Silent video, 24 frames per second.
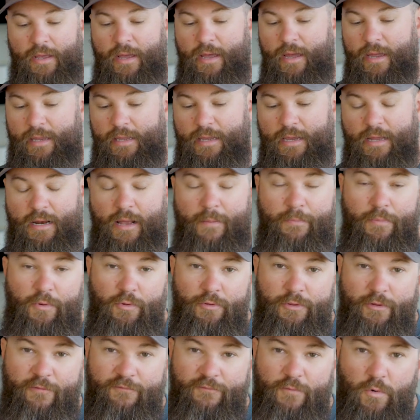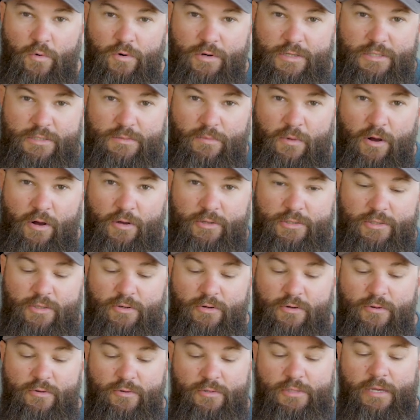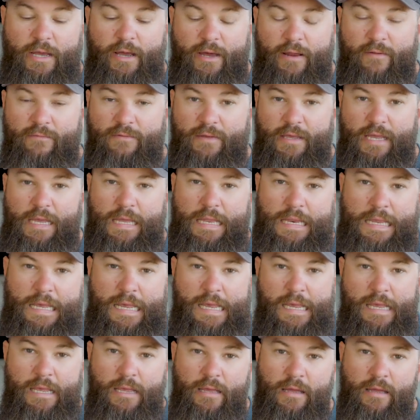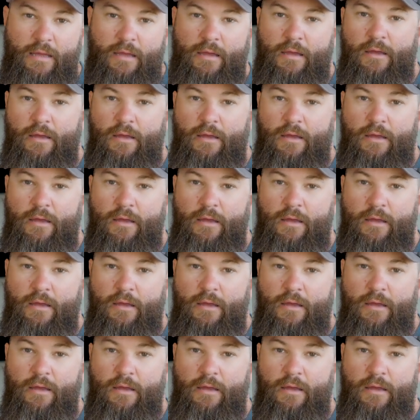Again, I pulled the 4 small screws out of kit E,